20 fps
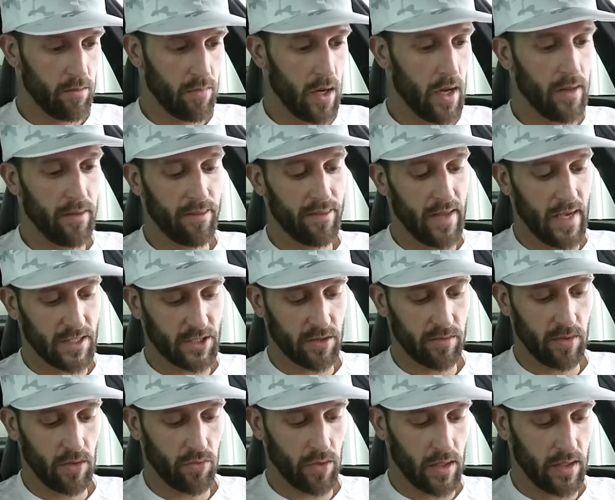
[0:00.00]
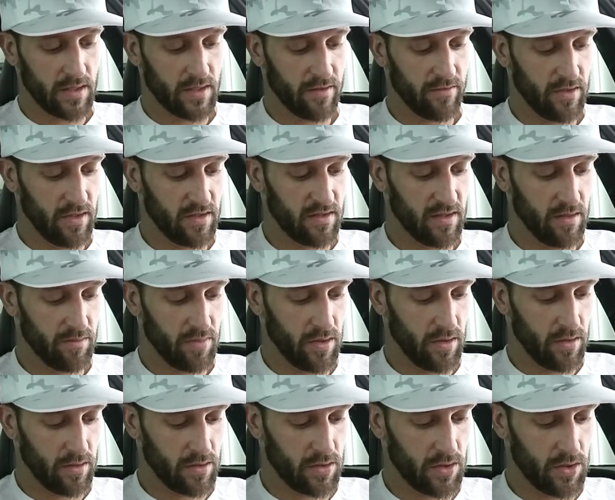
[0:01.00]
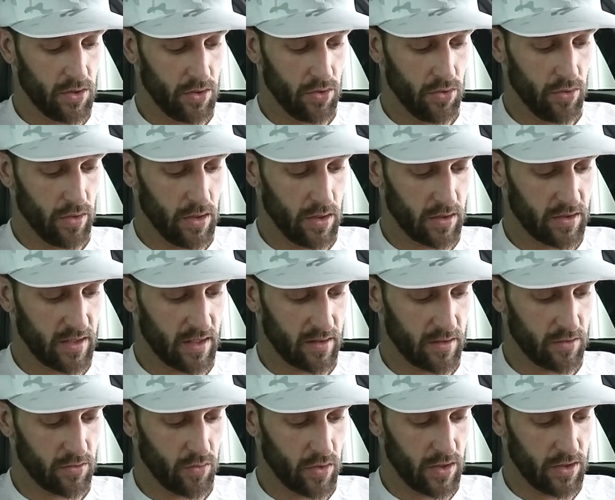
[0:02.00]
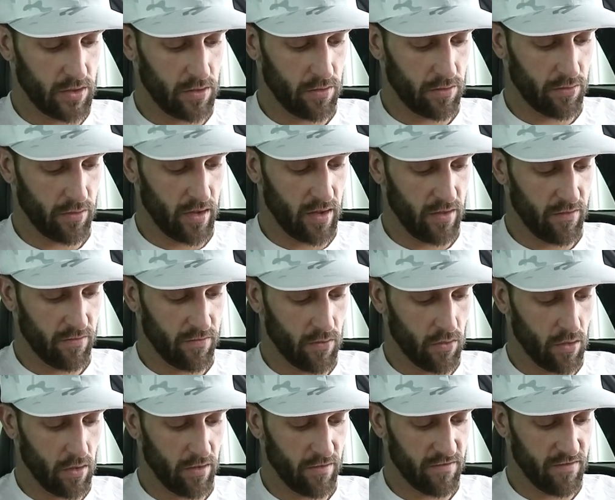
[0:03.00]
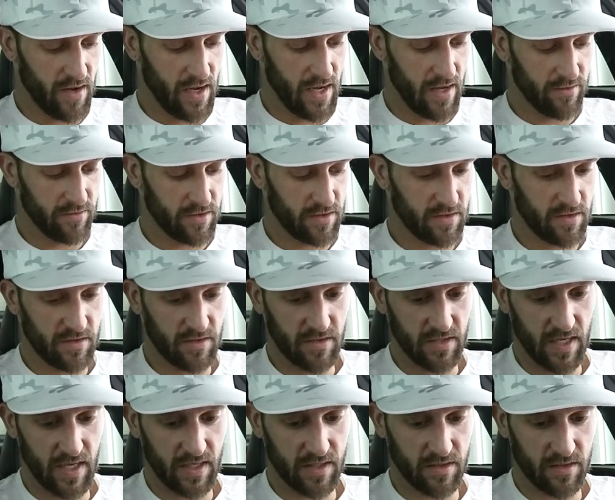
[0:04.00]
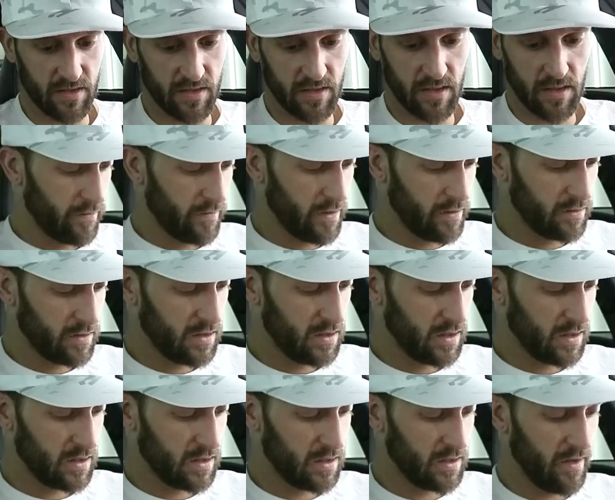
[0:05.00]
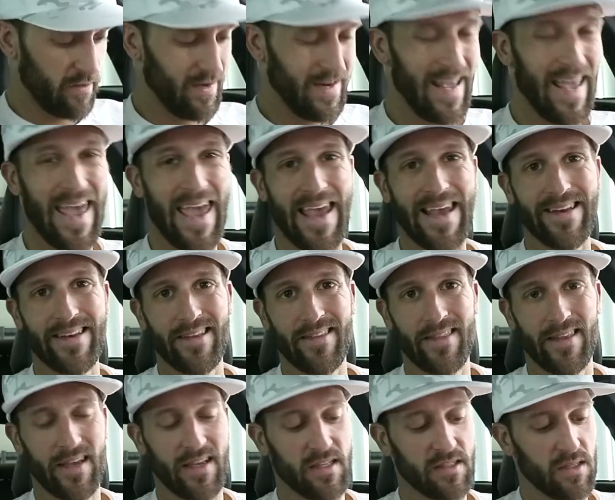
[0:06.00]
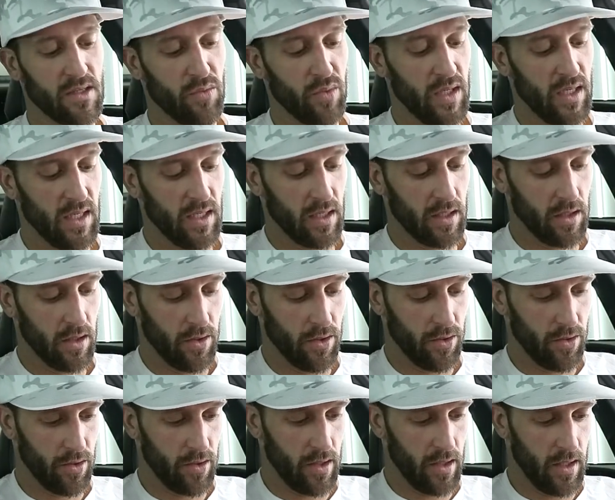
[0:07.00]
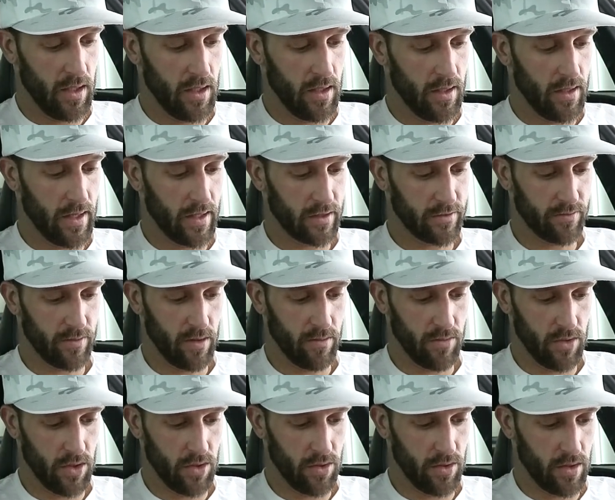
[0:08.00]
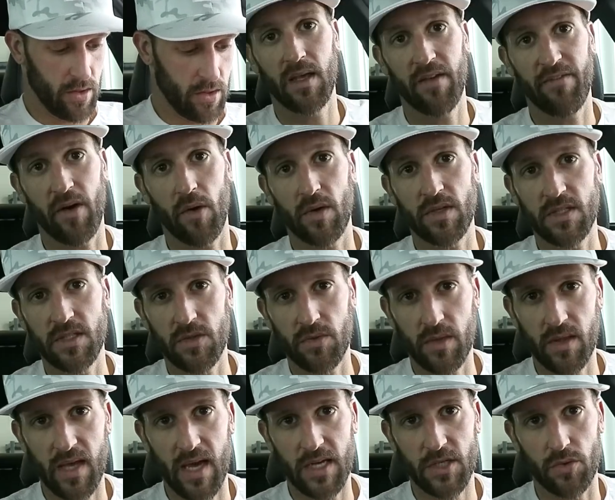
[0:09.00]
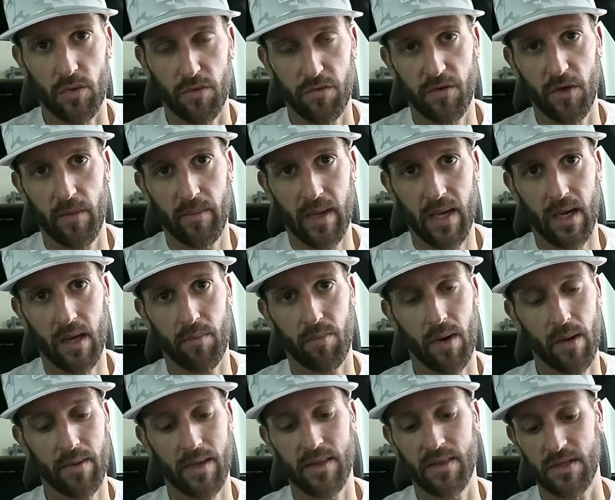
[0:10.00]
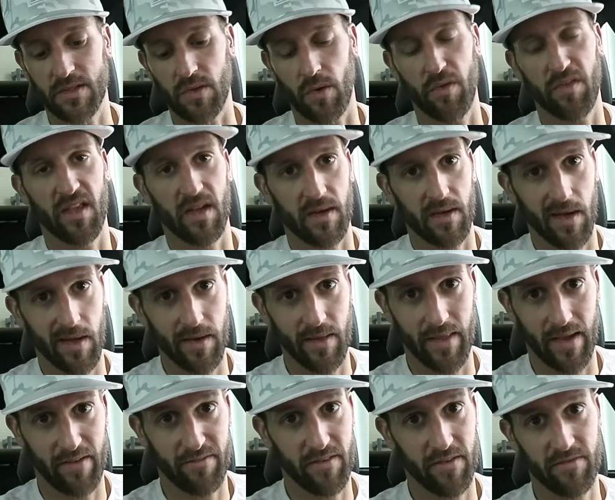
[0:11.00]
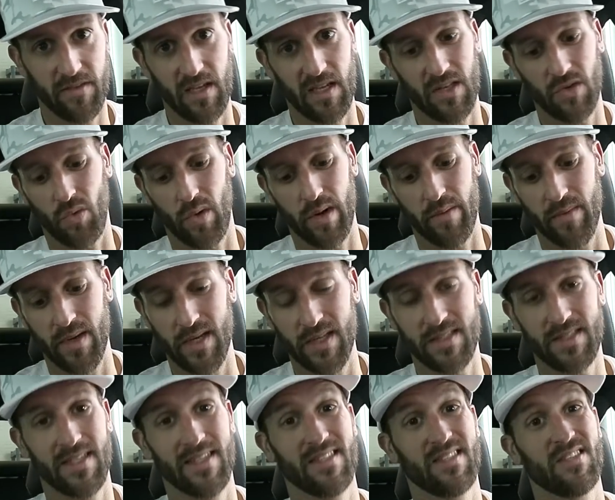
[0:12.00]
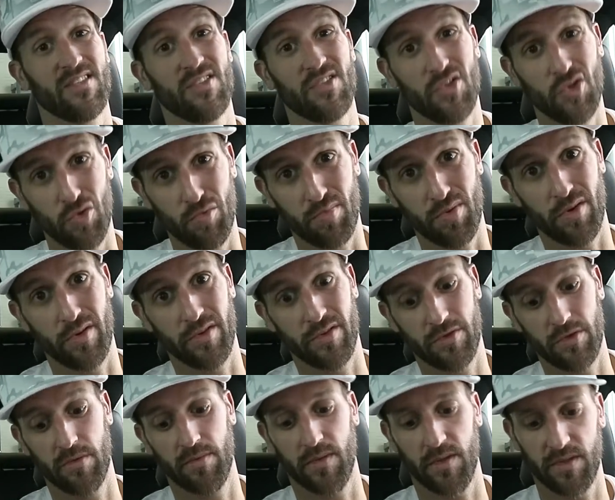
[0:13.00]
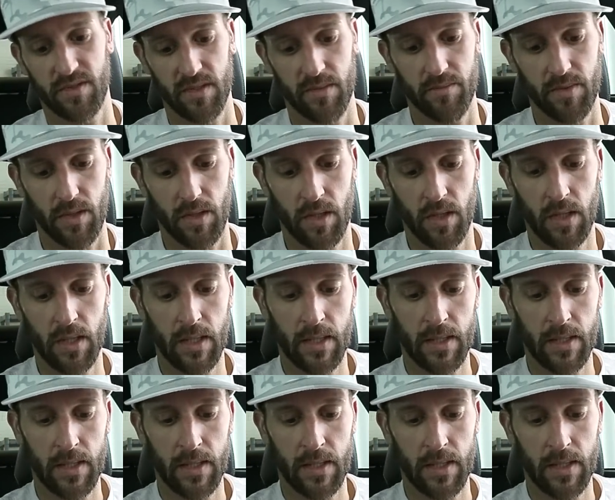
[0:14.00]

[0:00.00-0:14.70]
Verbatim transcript: But that should be relatively simple too. It looks like there's one, two, three, four, five, six, six, seven, eight things that we need to code in expert mode. If I wasn't doing the actual filming, I could probably get this whole thing done in like 15, 20 minutes. It's super, super simple.